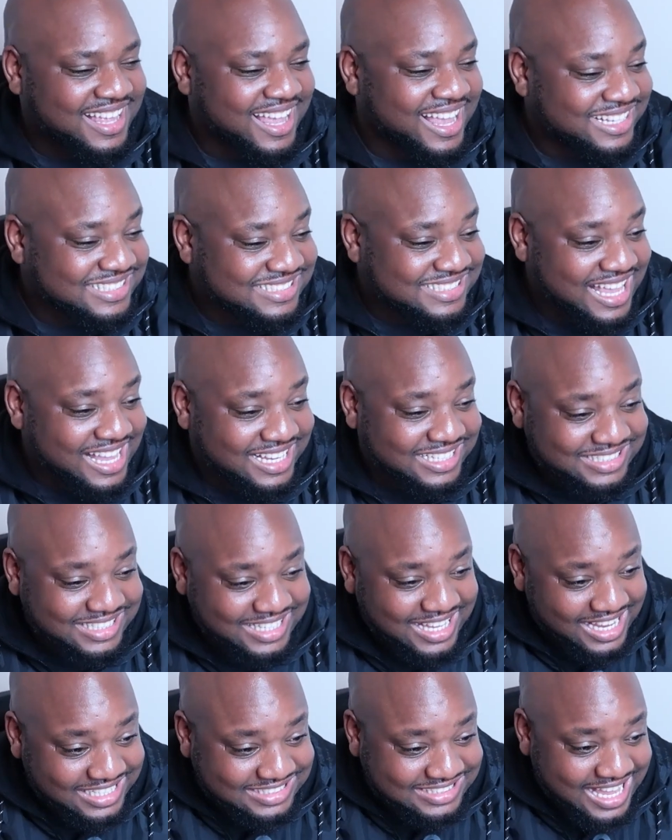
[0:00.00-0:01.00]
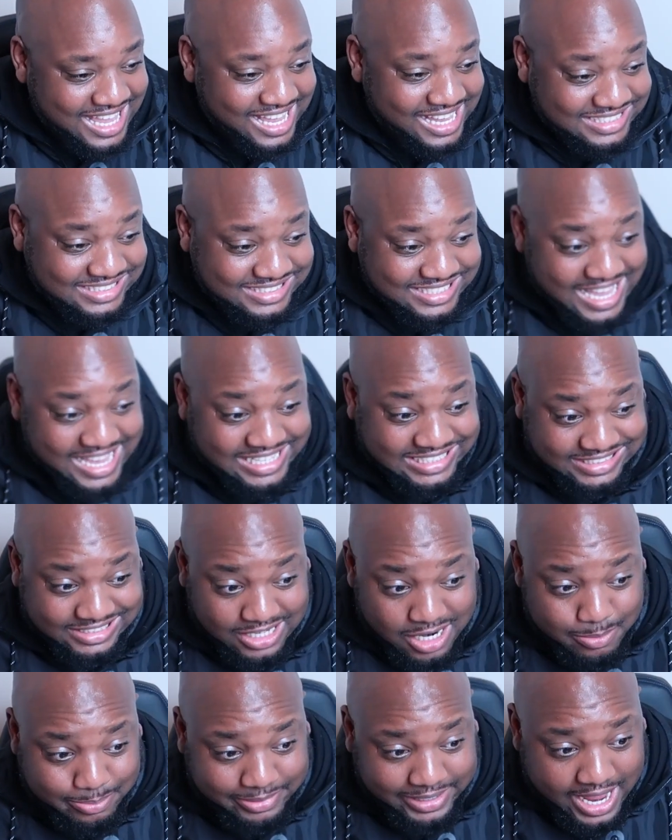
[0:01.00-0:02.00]
He say
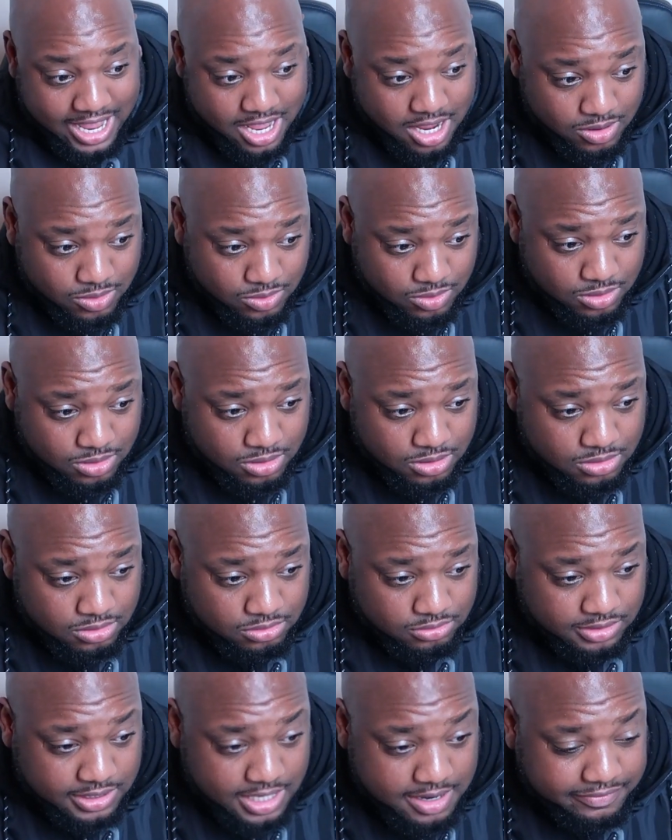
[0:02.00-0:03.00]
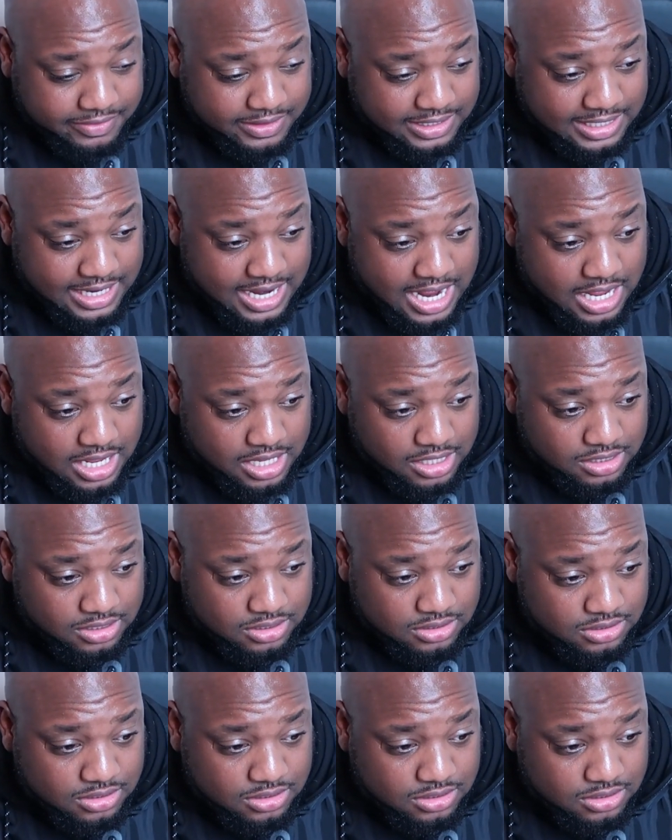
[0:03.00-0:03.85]
dumb down? Definitely not.